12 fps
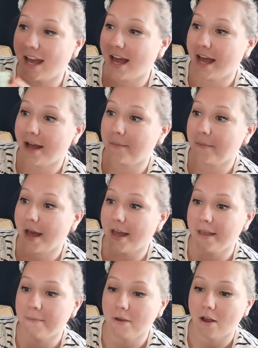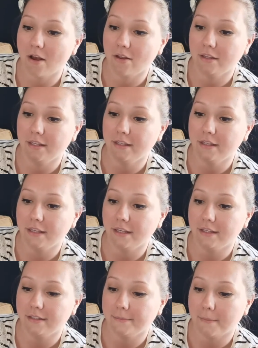I am calling
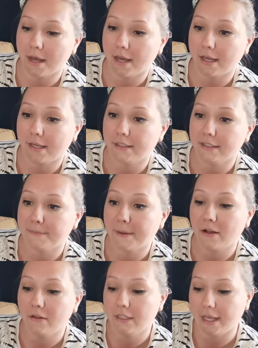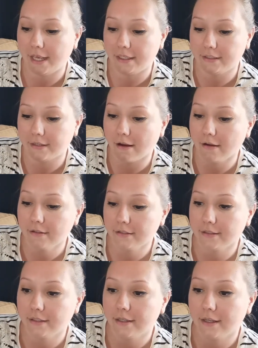these my Speckled Egg
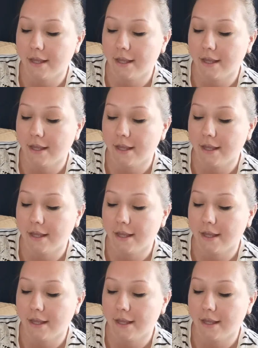socks